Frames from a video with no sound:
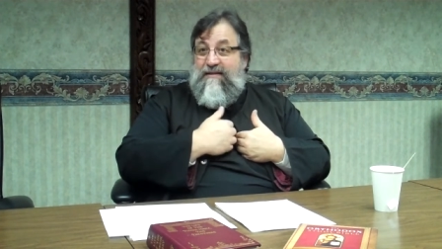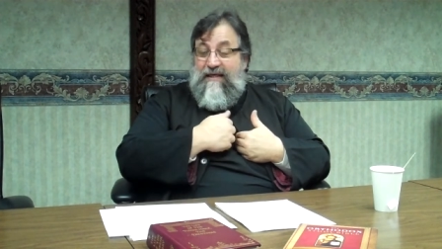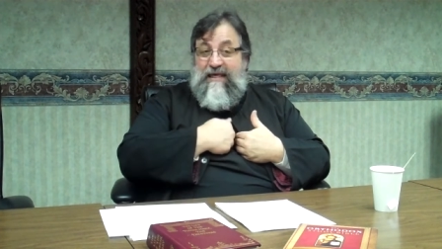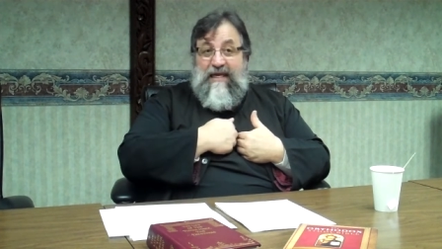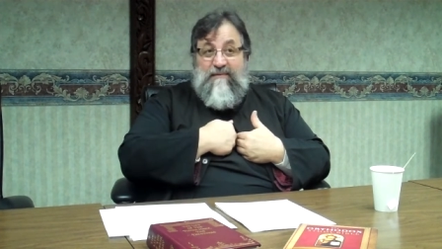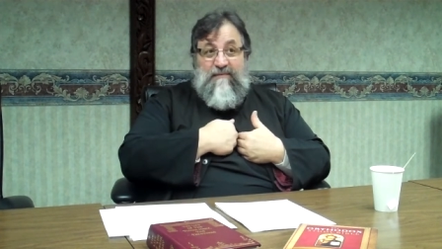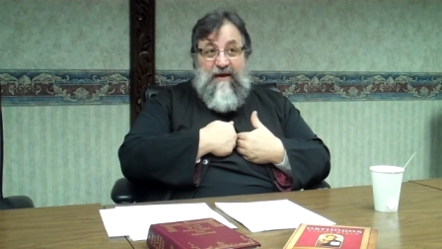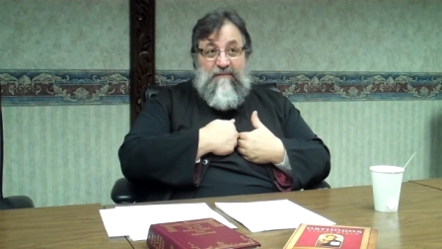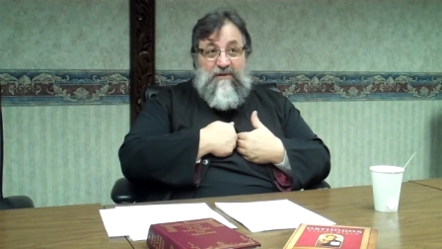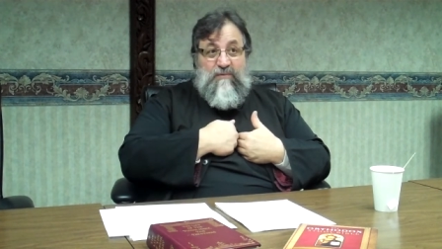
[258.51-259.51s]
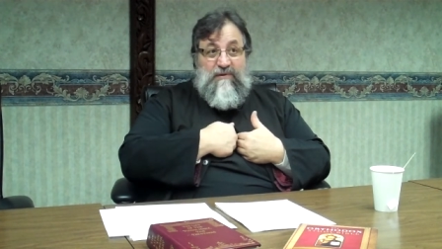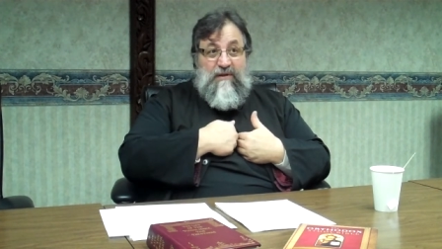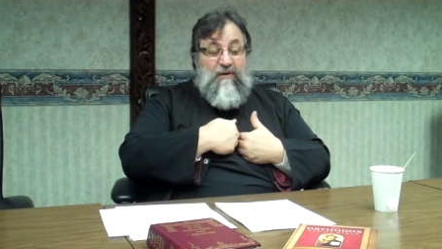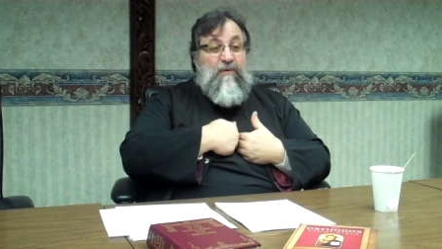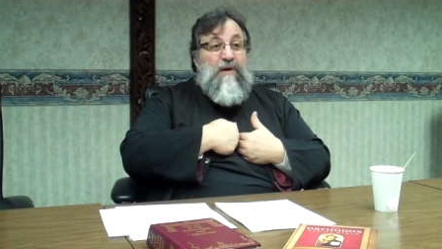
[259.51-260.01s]
The kingdom of heaven is
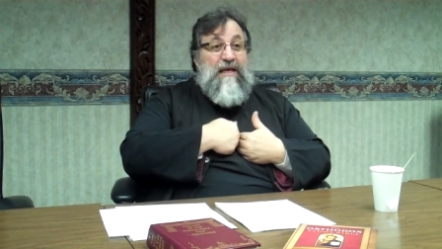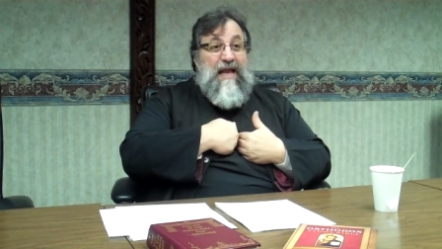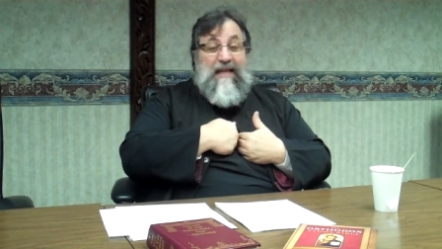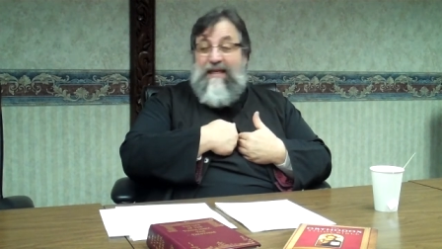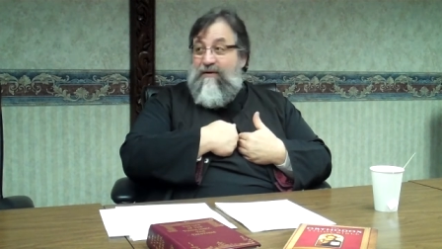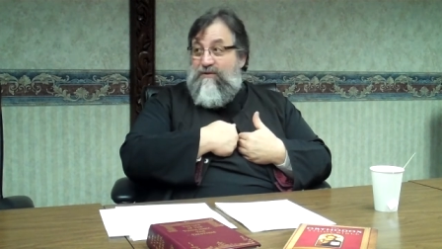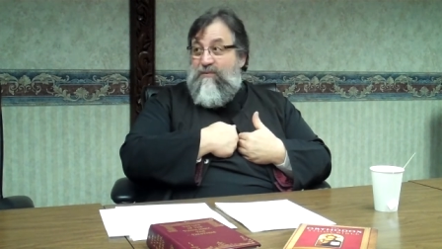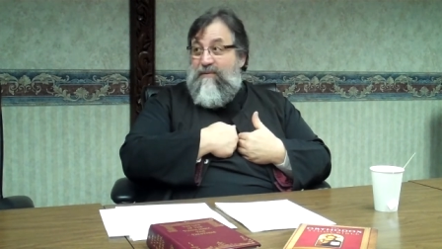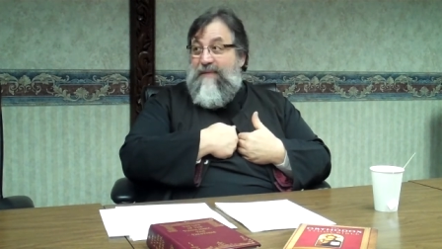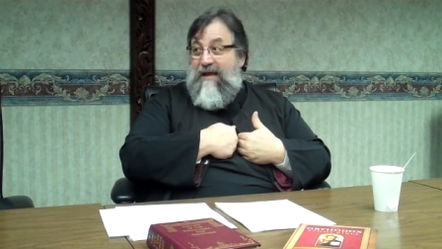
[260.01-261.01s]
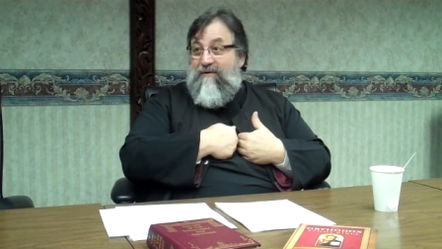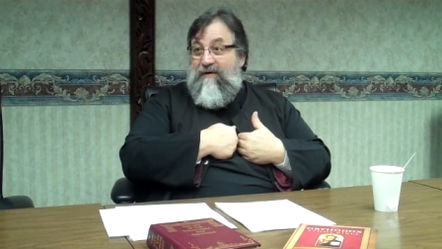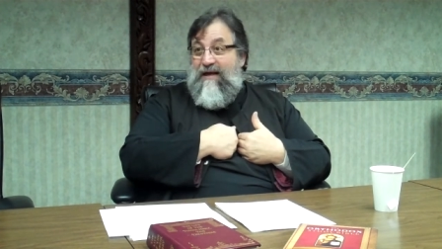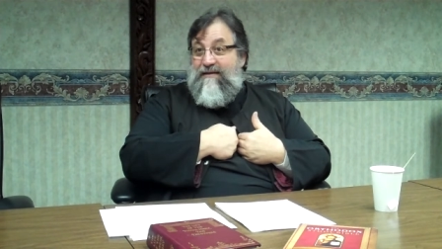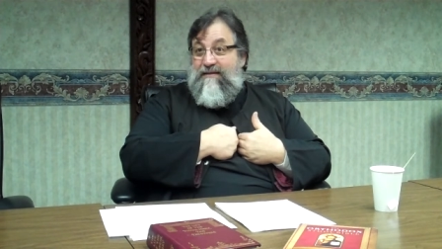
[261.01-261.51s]
within you, and here's where the
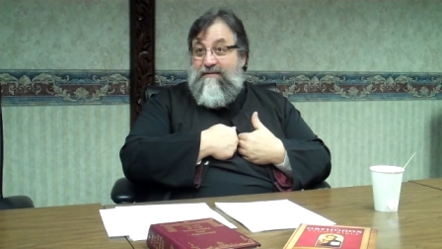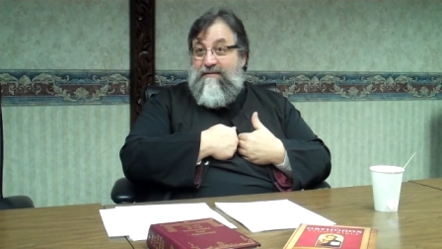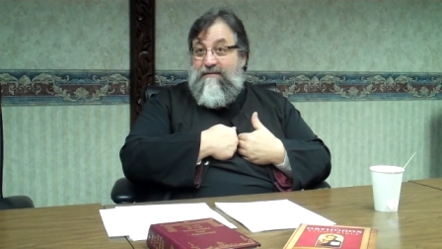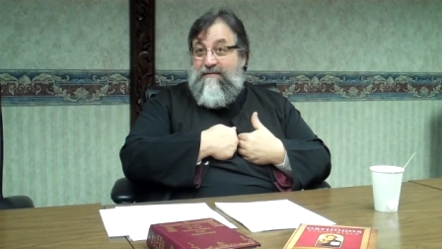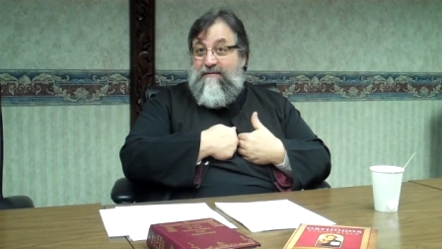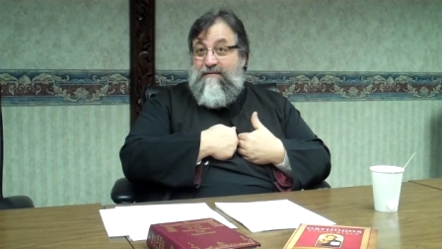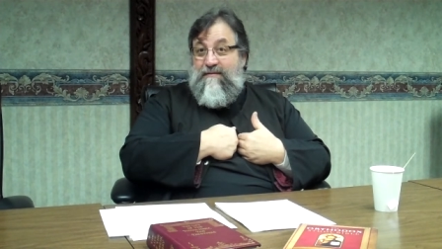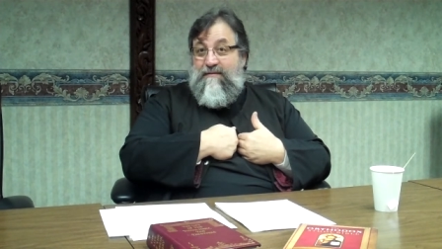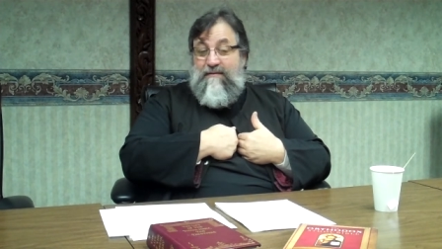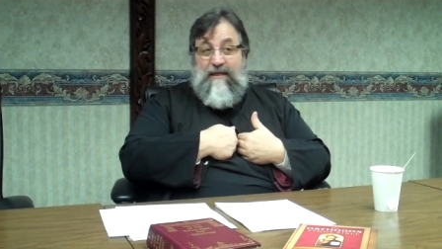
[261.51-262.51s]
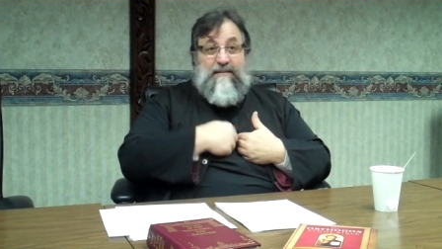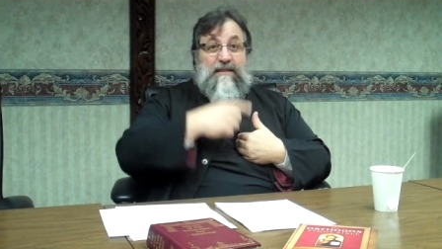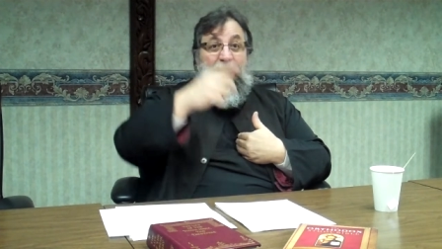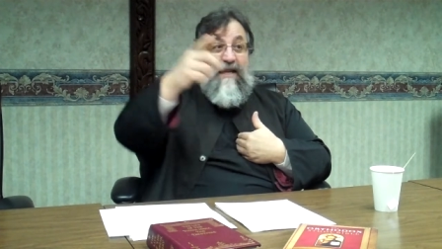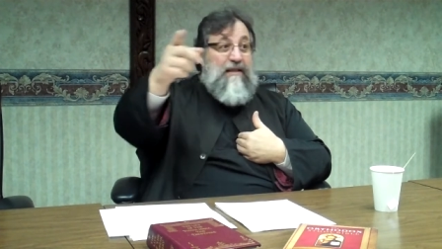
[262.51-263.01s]
battleground is. It's
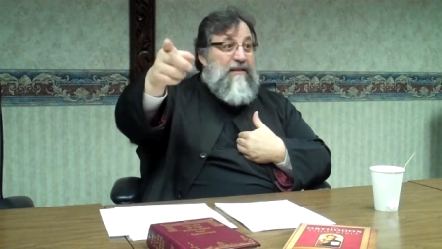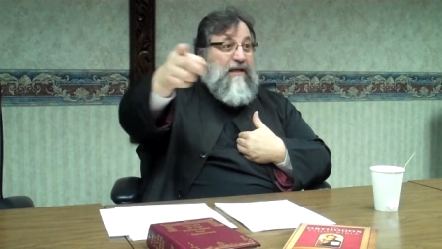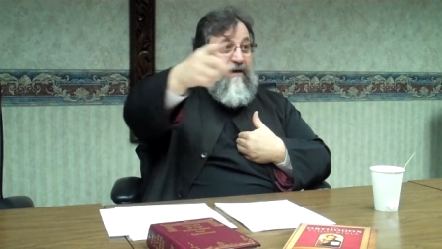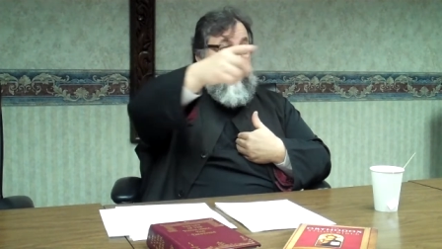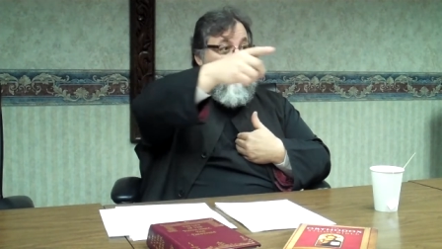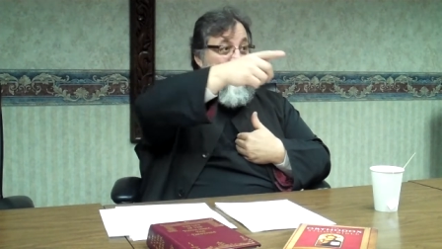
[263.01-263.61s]
not out there.